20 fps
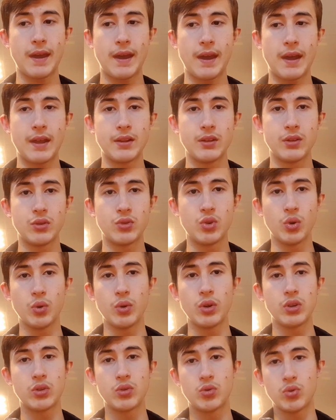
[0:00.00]
and
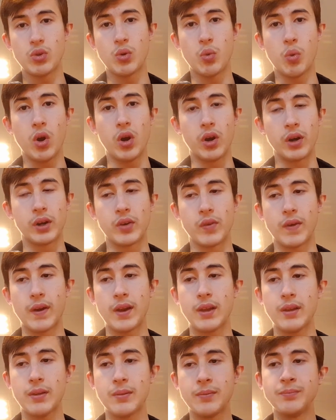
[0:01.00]
do the work,
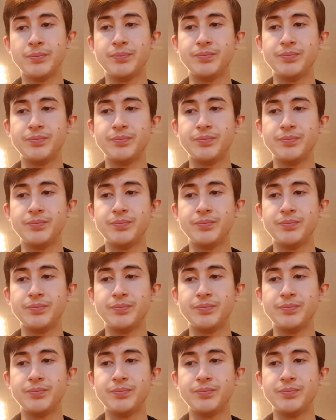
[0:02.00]
right?